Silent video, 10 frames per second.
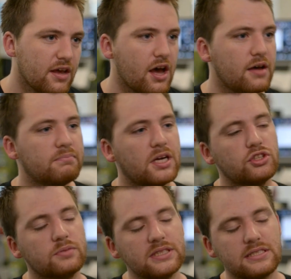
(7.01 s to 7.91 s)
Um, my
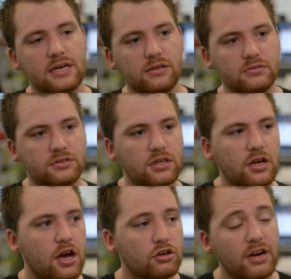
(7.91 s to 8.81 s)
job entails
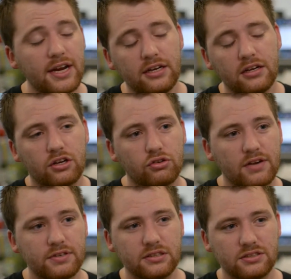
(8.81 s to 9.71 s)
uh, creating
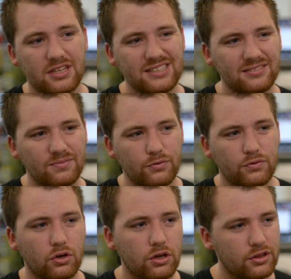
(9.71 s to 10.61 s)
graphic design
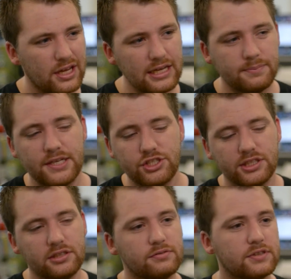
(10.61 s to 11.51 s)
for the EPG,